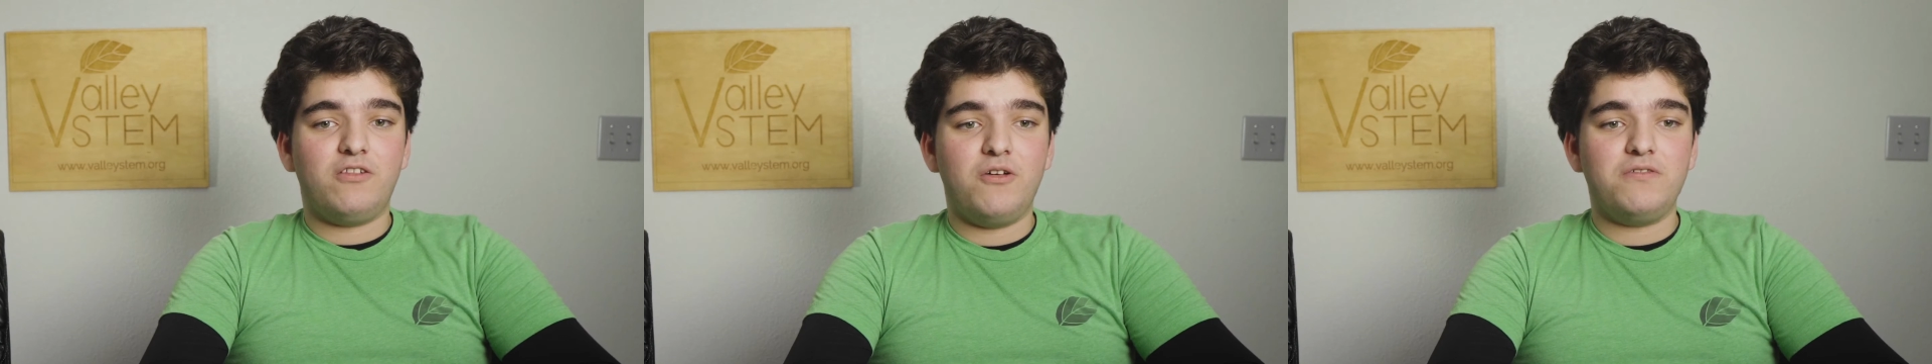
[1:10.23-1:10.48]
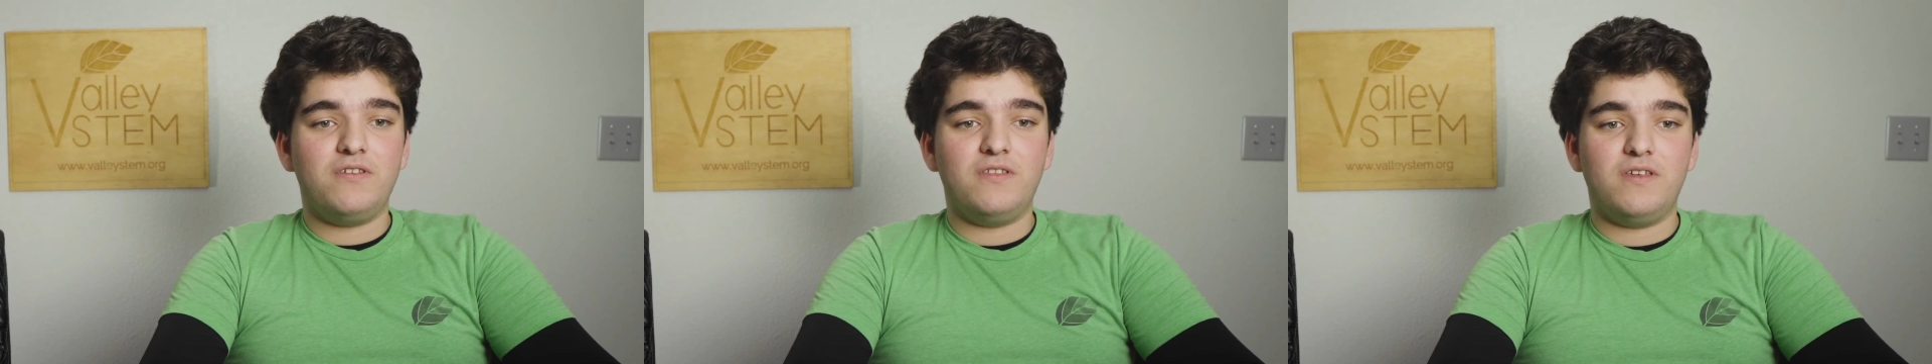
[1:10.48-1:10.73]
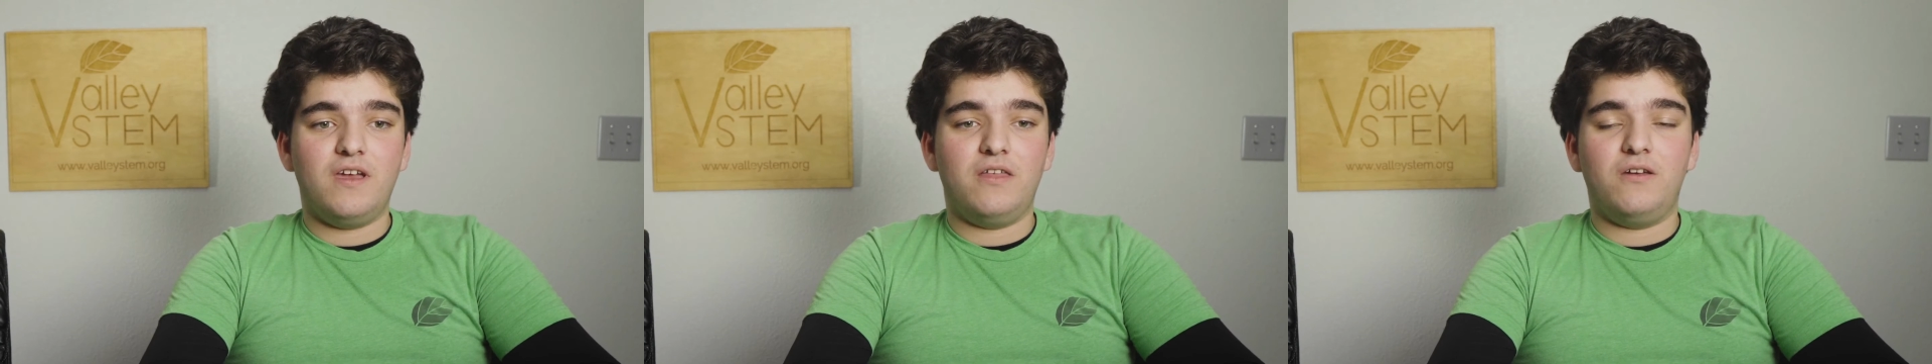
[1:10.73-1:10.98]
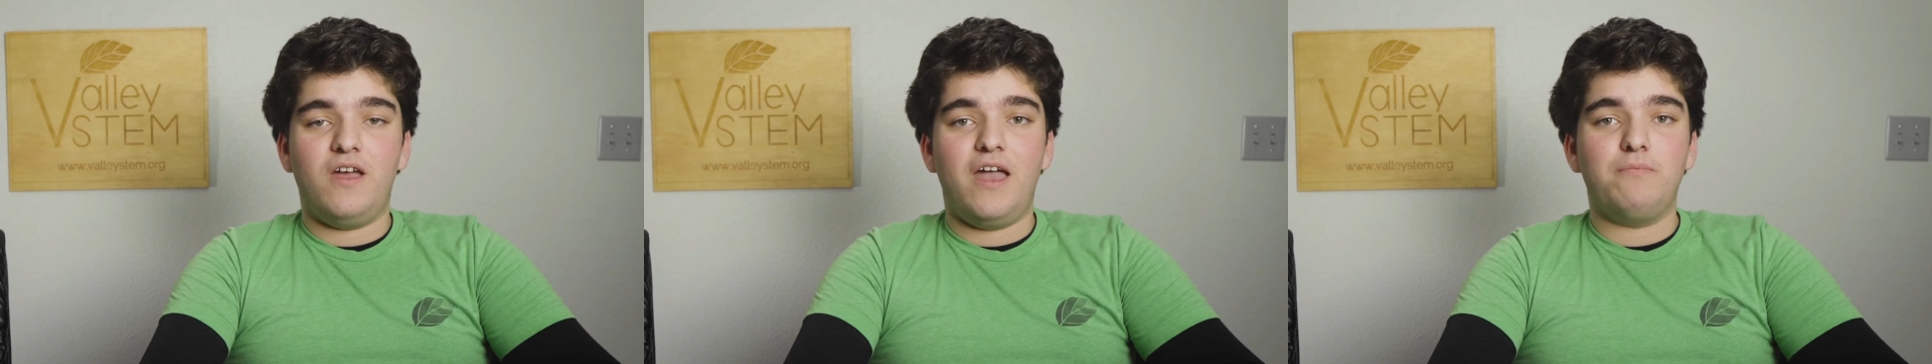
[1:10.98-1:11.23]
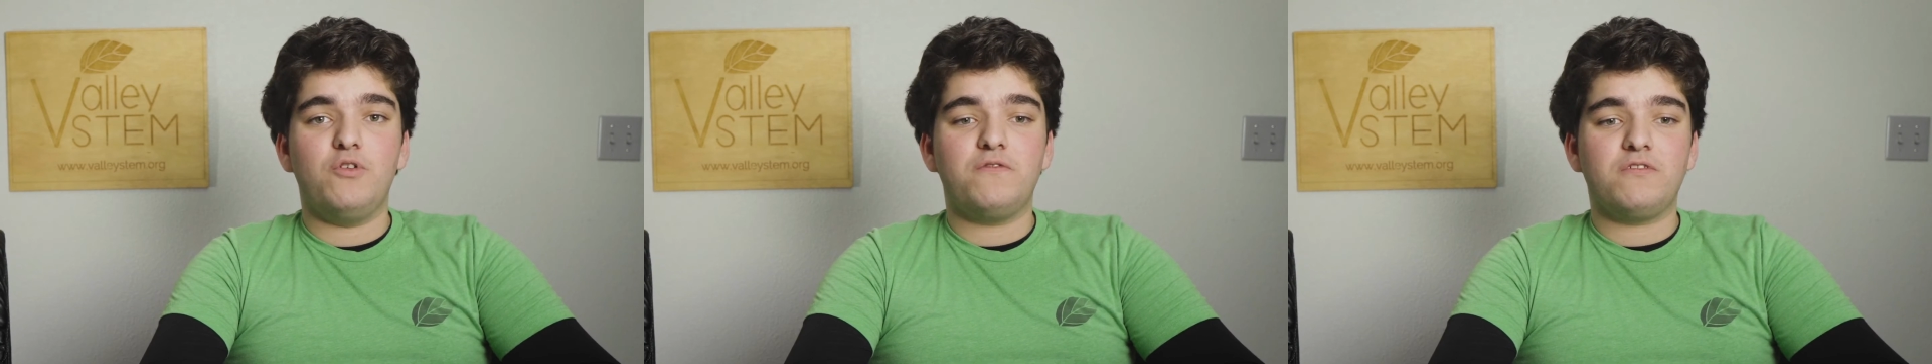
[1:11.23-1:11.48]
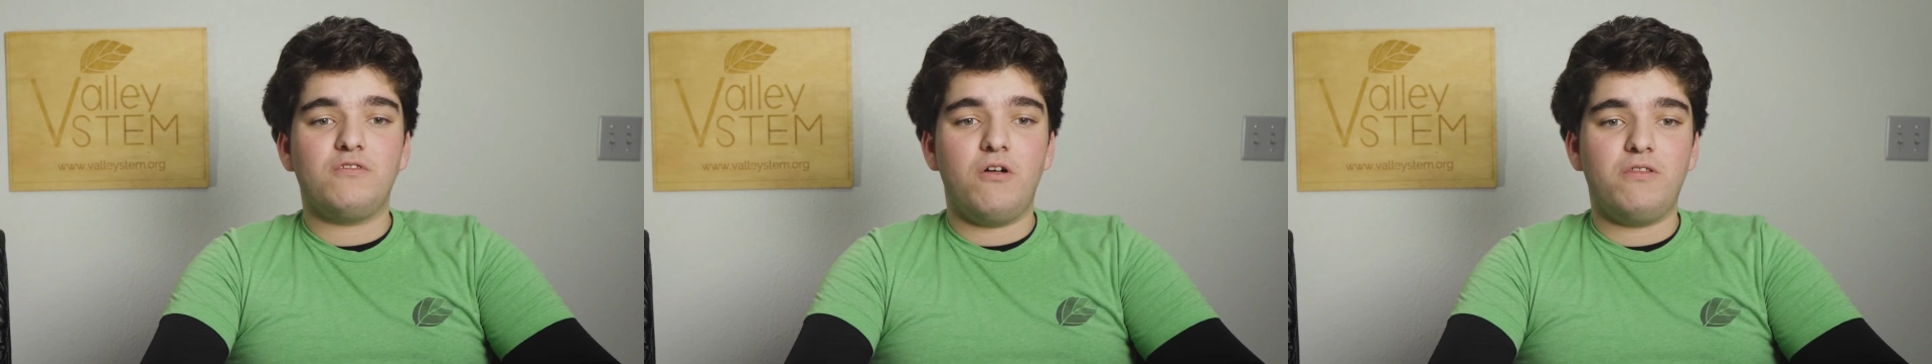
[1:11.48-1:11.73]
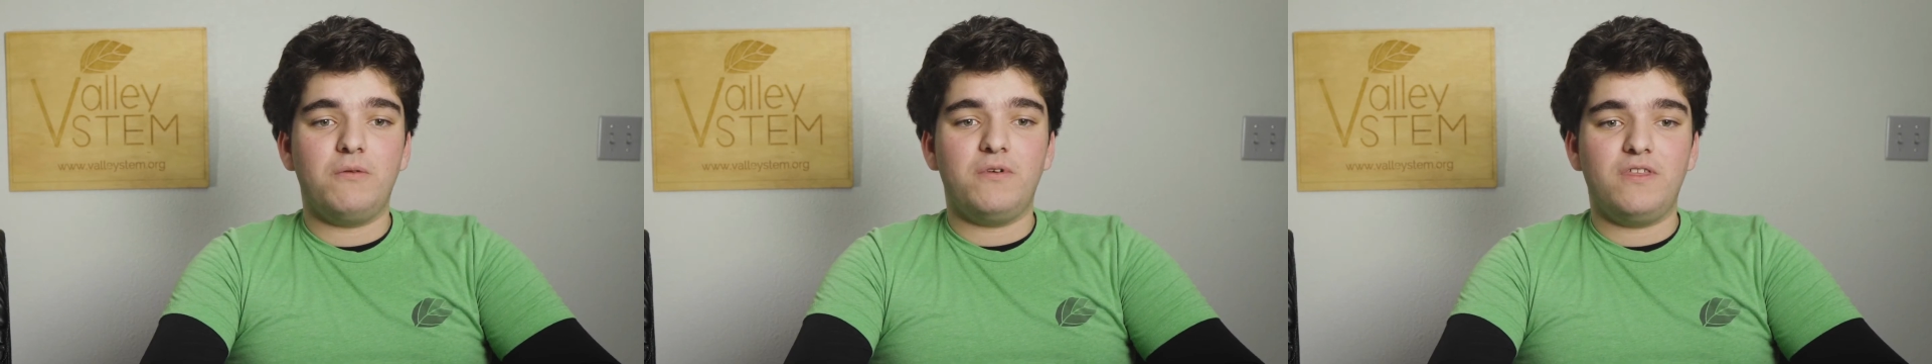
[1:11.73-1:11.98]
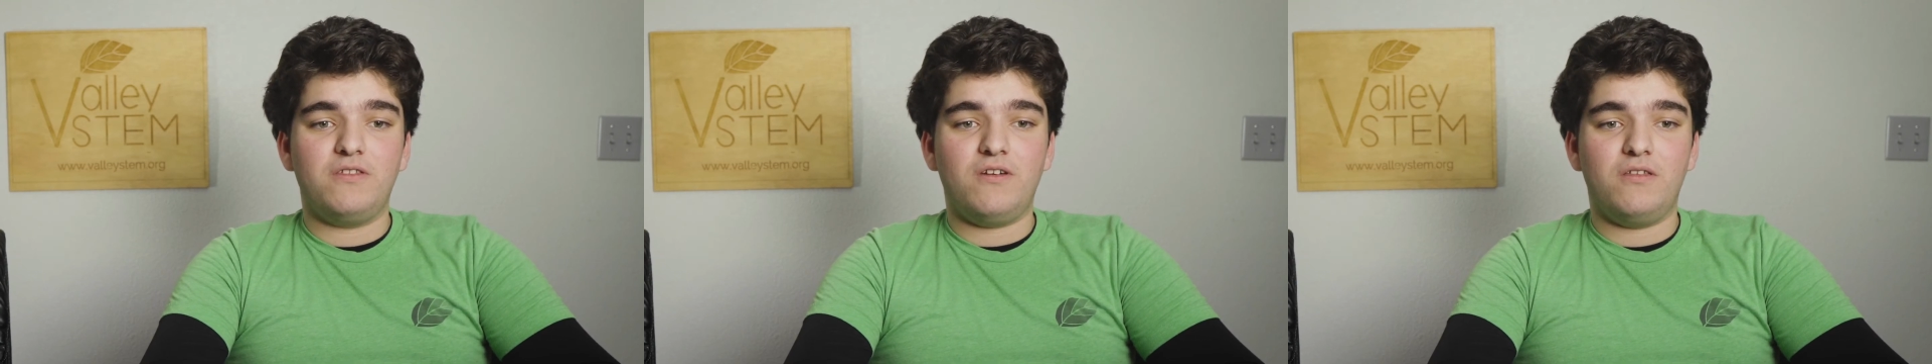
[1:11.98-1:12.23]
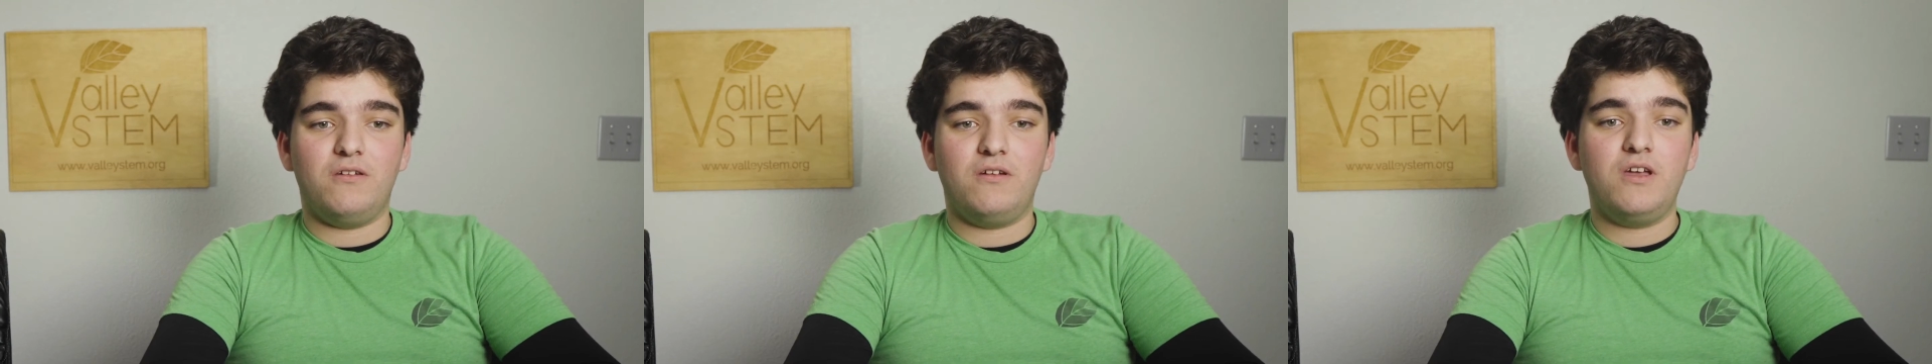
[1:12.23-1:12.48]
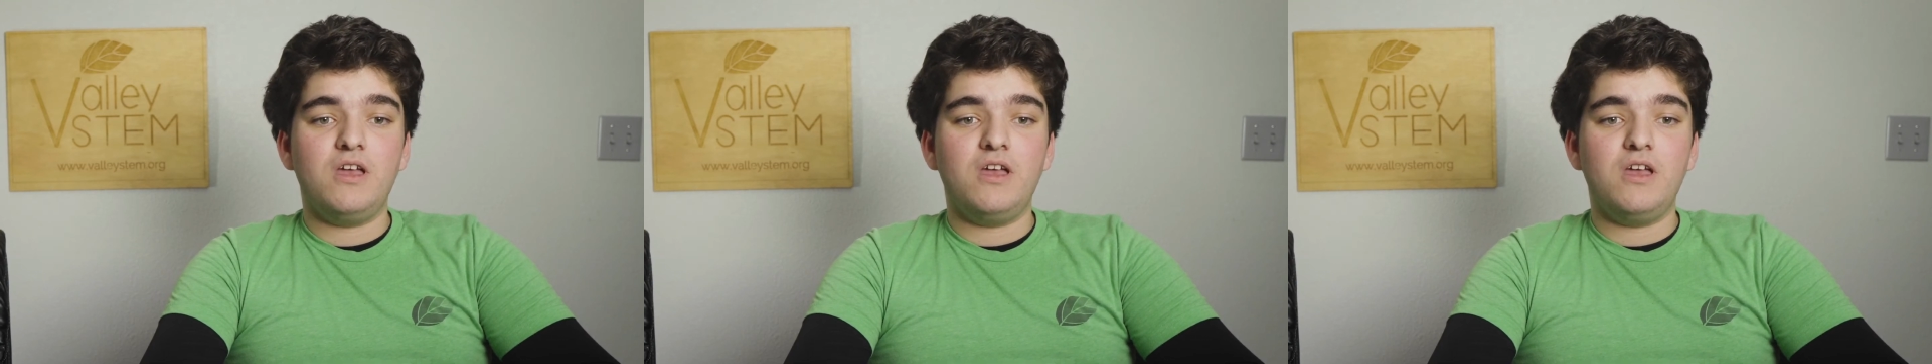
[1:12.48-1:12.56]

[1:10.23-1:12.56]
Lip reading: closely together and move slowly with each other,